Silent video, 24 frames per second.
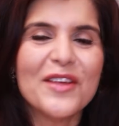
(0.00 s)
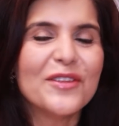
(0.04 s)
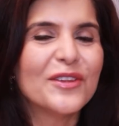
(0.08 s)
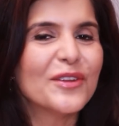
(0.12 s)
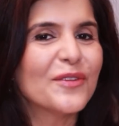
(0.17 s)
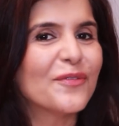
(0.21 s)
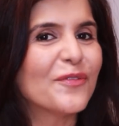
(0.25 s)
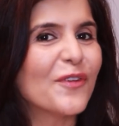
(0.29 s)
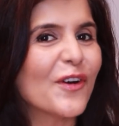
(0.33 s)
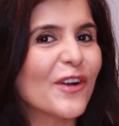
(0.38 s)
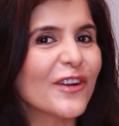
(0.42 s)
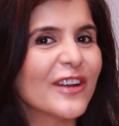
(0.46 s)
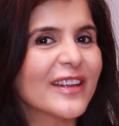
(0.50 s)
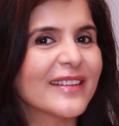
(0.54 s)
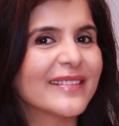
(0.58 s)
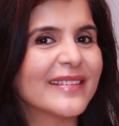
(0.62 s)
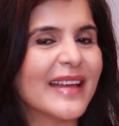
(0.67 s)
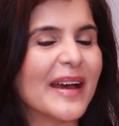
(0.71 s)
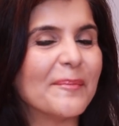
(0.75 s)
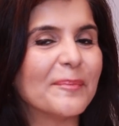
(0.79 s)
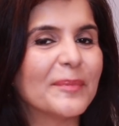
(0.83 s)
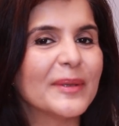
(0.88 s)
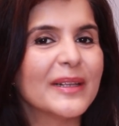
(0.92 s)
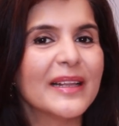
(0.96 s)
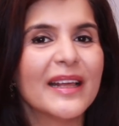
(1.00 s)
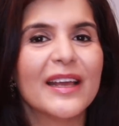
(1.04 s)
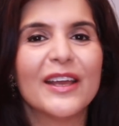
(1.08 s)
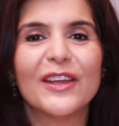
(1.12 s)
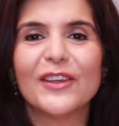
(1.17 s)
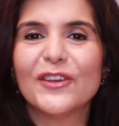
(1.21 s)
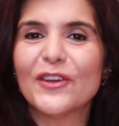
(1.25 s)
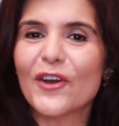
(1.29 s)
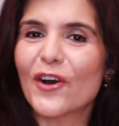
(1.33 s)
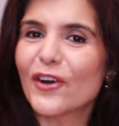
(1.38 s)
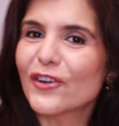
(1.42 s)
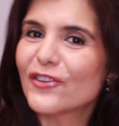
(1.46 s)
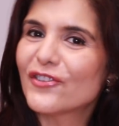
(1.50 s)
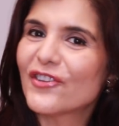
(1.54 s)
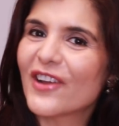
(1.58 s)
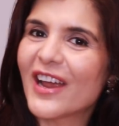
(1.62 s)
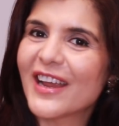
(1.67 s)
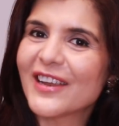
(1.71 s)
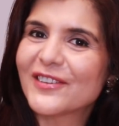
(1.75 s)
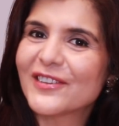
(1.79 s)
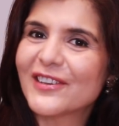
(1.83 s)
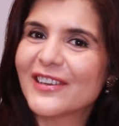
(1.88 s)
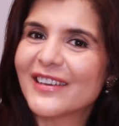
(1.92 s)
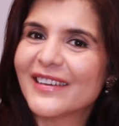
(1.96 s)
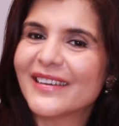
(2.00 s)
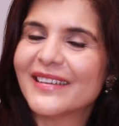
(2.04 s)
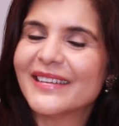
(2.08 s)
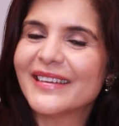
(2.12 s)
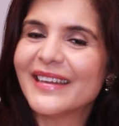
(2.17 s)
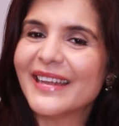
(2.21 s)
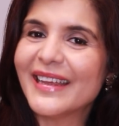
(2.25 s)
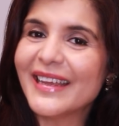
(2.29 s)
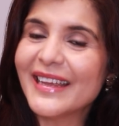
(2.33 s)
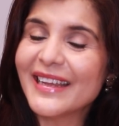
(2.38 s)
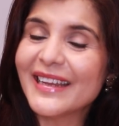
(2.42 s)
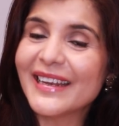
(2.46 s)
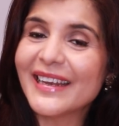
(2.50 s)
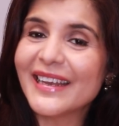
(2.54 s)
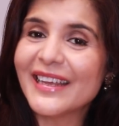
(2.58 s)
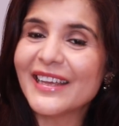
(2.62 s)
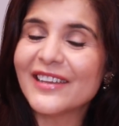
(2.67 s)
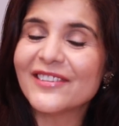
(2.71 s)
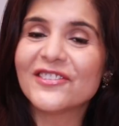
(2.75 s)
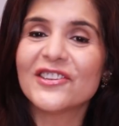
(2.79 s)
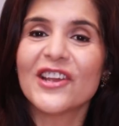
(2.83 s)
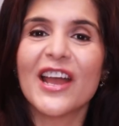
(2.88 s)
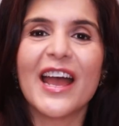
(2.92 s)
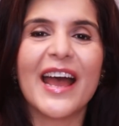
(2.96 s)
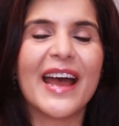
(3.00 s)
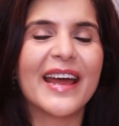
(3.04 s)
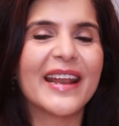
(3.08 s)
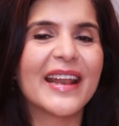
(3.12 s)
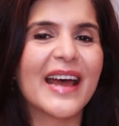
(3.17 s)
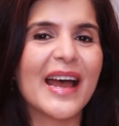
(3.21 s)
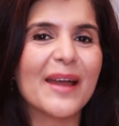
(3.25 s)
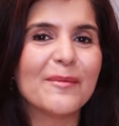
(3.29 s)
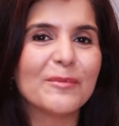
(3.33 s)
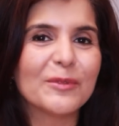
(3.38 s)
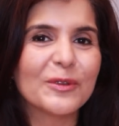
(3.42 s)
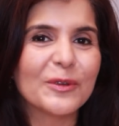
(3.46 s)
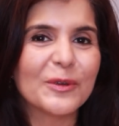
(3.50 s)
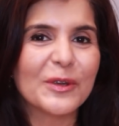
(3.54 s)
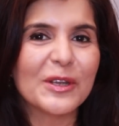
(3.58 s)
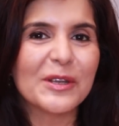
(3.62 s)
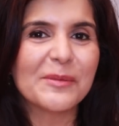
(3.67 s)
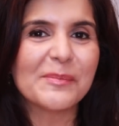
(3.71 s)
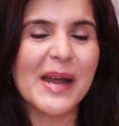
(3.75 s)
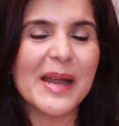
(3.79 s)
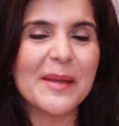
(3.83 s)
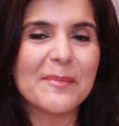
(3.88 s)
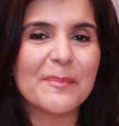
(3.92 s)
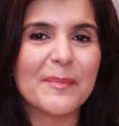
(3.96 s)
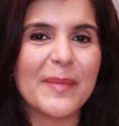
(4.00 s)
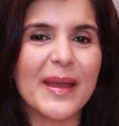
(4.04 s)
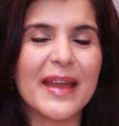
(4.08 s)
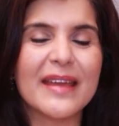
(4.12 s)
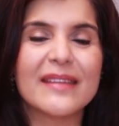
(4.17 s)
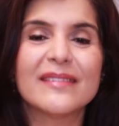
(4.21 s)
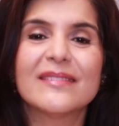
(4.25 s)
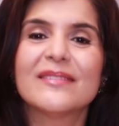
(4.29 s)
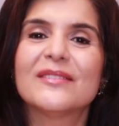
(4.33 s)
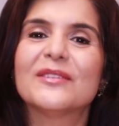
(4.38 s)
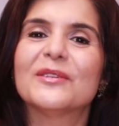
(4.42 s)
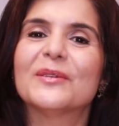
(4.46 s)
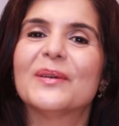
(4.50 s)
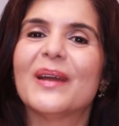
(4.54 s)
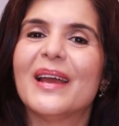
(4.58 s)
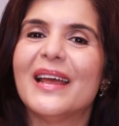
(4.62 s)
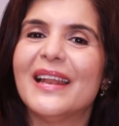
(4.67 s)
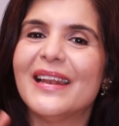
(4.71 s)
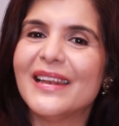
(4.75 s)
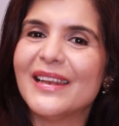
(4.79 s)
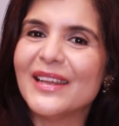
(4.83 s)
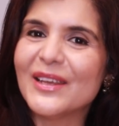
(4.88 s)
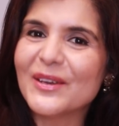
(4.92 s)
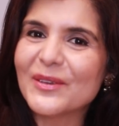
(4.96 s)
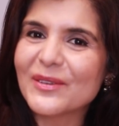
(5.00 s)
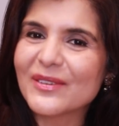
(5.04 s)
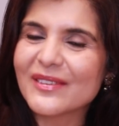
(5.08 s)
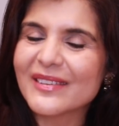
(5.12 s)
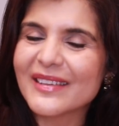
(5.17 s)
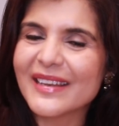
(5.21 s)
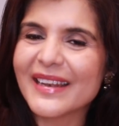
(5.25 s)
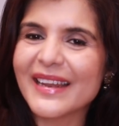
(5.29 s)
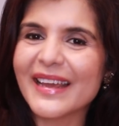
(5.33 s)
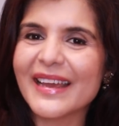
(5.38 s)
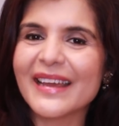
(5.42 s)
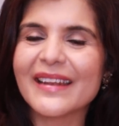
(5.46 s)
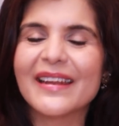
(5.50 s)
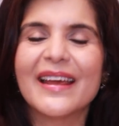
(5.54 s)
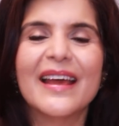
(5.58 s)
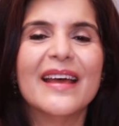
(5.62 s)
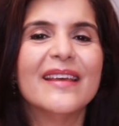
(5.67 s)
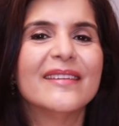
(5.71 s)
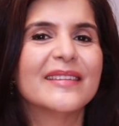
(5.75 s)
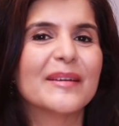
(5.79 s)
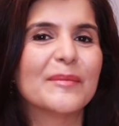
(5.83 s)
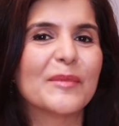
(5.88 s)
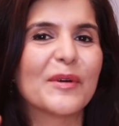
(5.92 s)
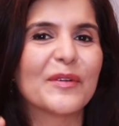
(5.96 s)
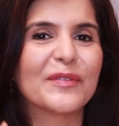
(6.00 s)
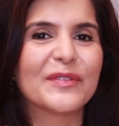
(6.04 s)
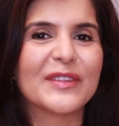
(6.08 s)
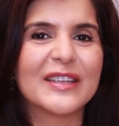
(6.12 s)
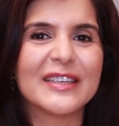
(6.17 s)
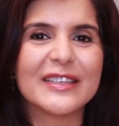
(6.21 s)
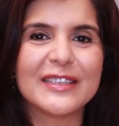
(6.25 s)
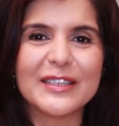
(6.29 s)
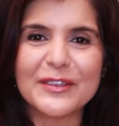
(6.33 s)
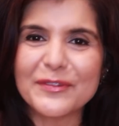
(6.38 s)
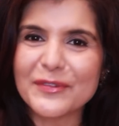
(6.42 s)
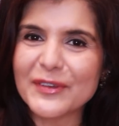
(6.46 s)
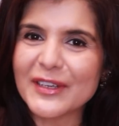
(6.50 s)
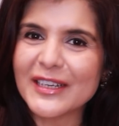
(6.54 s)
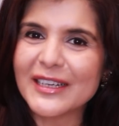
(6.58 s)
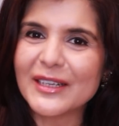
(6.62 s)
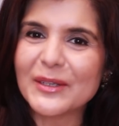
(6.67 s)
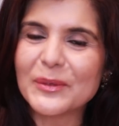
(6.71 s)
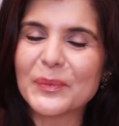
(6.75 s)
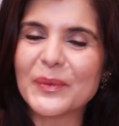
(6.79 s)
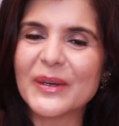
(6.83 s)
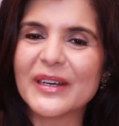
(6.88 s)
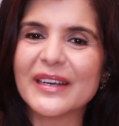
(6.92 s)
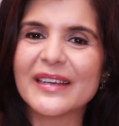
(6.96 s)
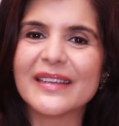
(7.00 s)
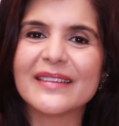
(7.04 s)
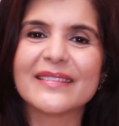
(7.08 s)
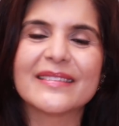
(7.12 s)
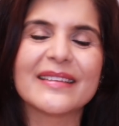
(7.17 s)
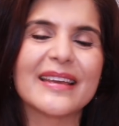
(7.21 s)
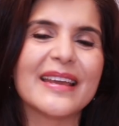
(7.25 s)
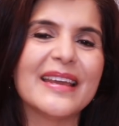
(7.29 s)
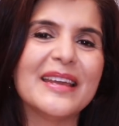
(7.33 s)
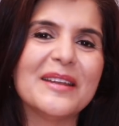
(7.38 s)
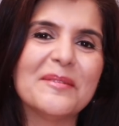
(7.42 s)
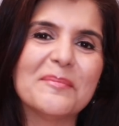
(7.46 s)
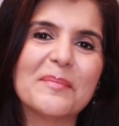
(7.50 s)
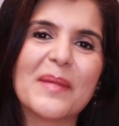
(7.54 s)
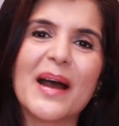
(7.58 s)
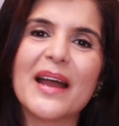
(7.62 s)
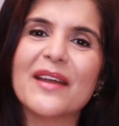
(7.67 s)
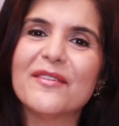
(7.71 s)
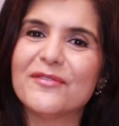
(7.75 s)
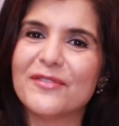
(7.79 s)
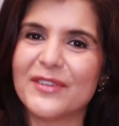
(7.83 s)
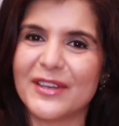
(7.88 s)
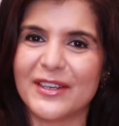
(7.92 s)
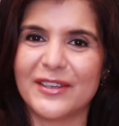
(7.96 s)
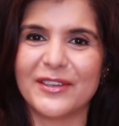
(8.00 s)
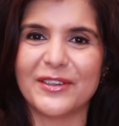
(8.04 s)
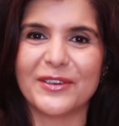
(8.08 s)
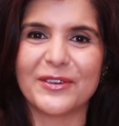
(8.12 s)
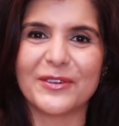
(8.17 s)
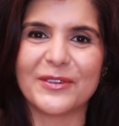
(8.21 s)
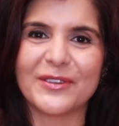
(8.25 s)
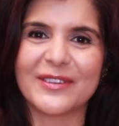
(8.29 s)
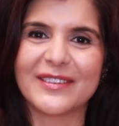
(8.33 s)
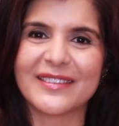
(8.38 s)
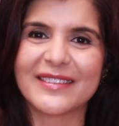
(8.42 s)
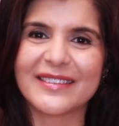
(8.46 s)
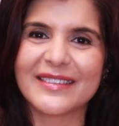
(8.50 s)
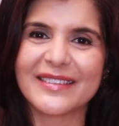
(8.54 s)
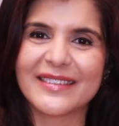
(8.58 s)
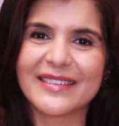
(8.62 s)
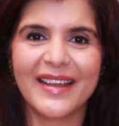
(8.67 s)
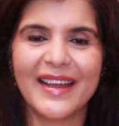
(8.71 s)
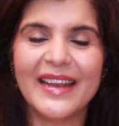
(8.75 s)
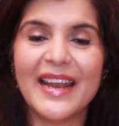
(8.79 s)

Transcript: So for example, you're trying to learn English and I'm doing my best to elucidate some of the difficult words in my videos.